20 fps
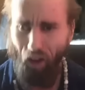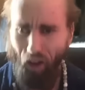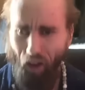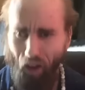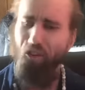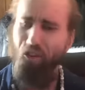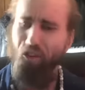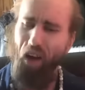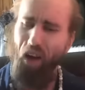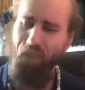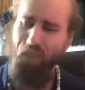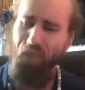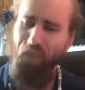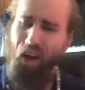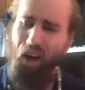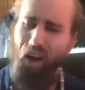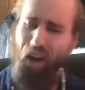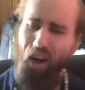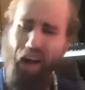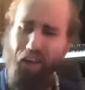At least I'm
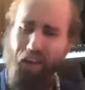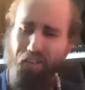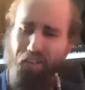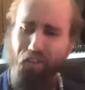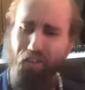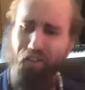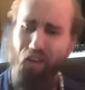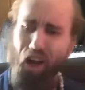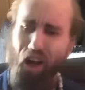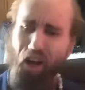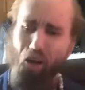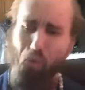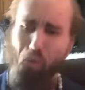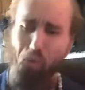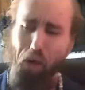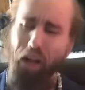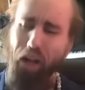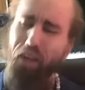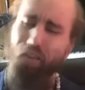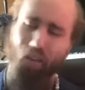out here actually
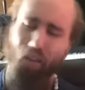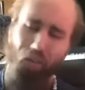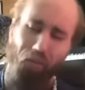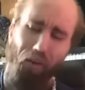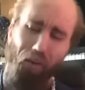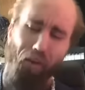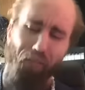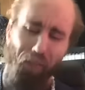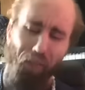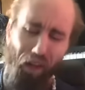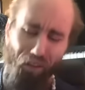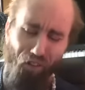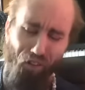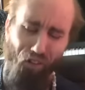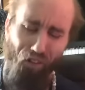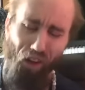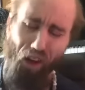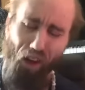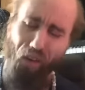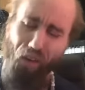trying to make something of
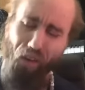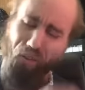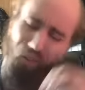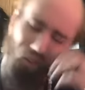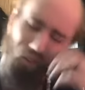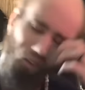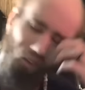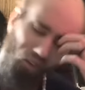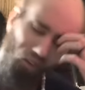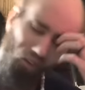myself.